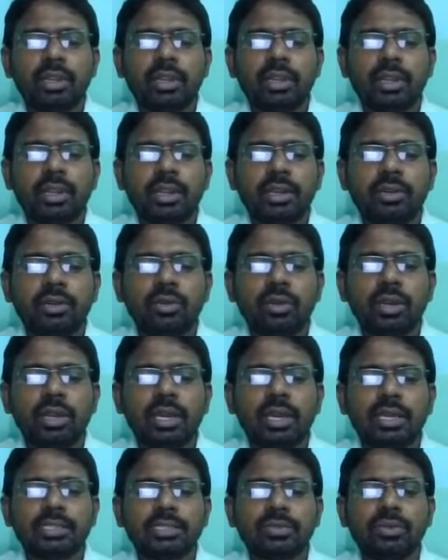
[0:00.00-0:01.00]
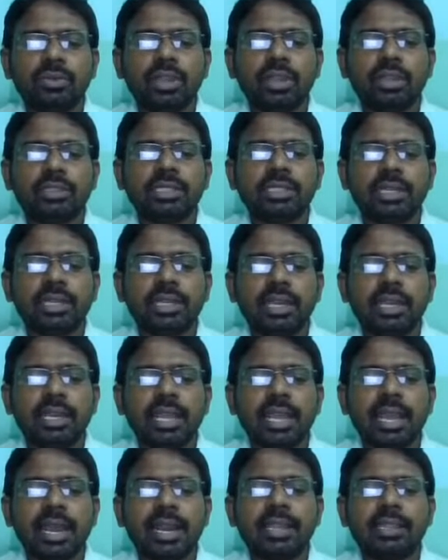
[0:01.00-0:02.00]
color to glass, we
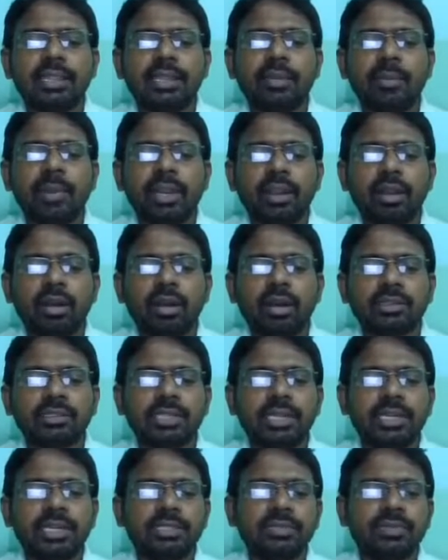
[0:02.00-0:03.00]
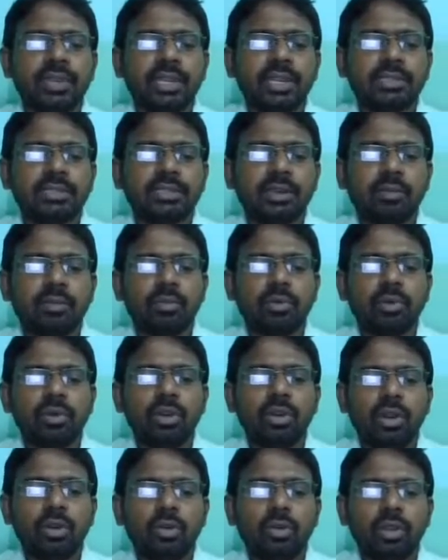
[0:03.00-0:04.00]
generally add the metal oxides. For example,
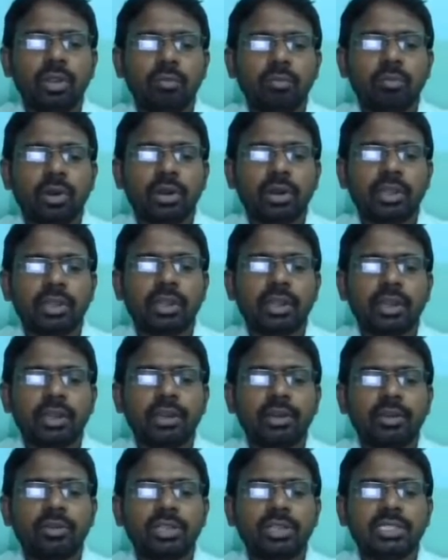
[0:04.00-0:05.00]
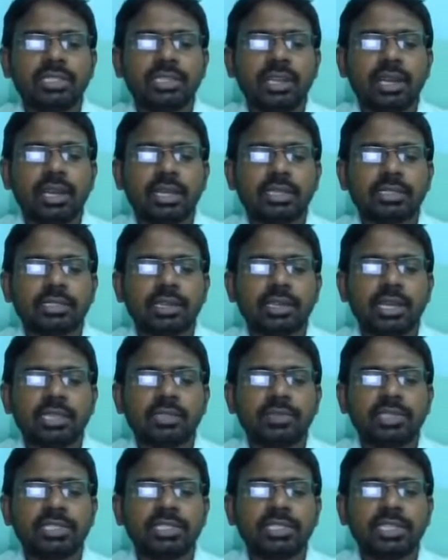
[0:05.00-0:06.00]
to import the color to this glass
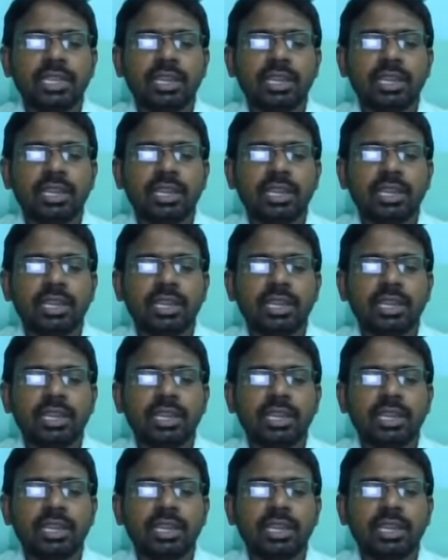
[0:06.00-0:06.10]
means